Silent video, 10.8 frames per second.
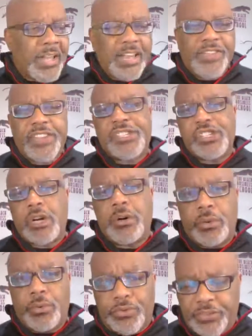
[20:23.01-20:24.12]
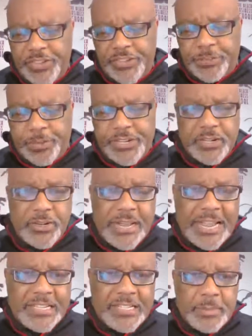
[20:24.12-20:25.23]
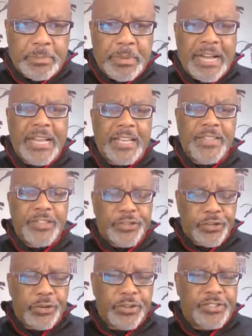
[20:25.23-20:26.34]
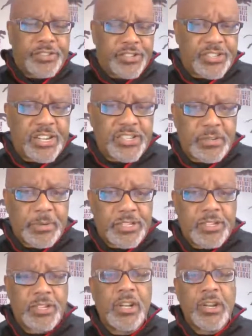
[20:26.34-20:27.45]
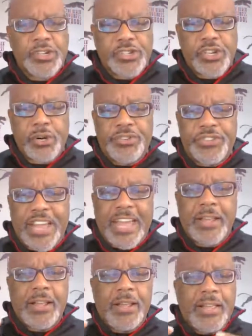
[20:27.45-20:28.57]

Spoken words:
And this particular action by the Securities and Exchange Commission shows that